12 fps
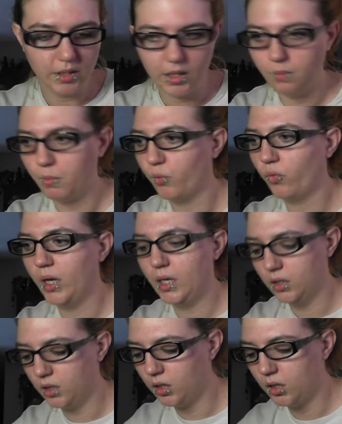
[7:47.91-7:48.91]
my rings
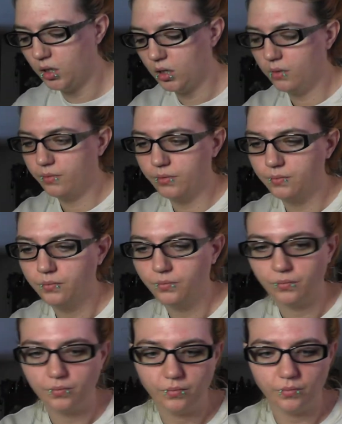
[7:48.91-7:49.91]
off.
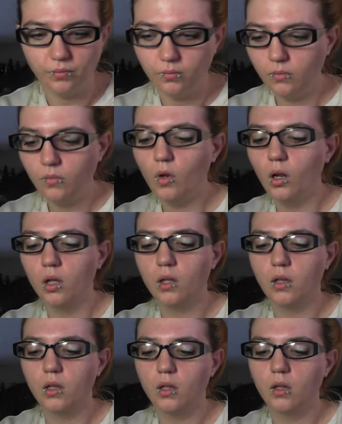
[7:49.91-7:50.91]

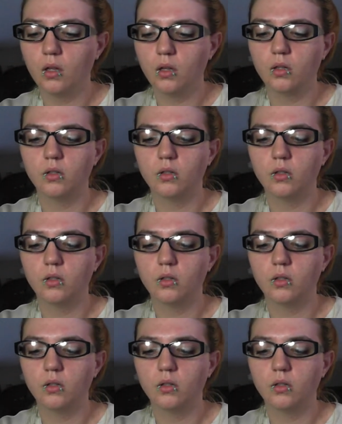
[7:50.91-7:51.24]
And